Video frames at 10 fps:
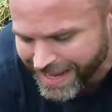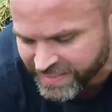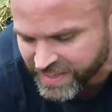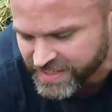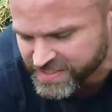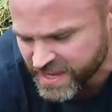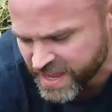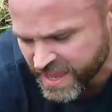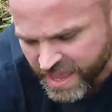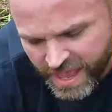like this,
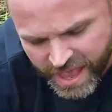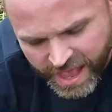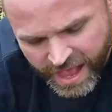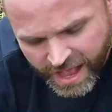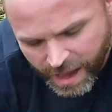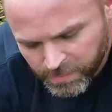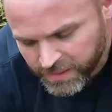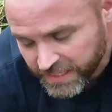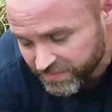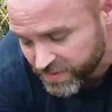I'm going
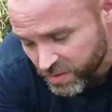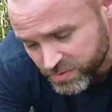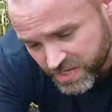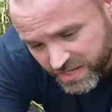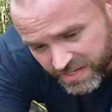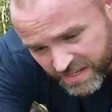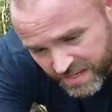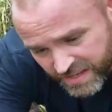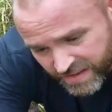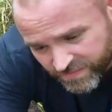to leave those
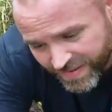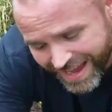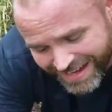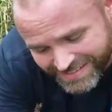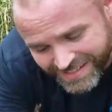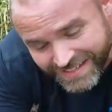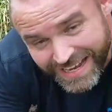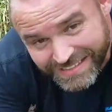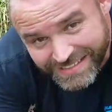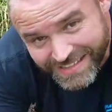vines
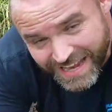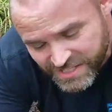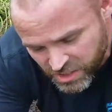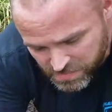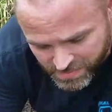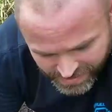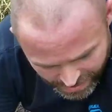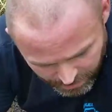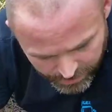connected to that tuber. I'm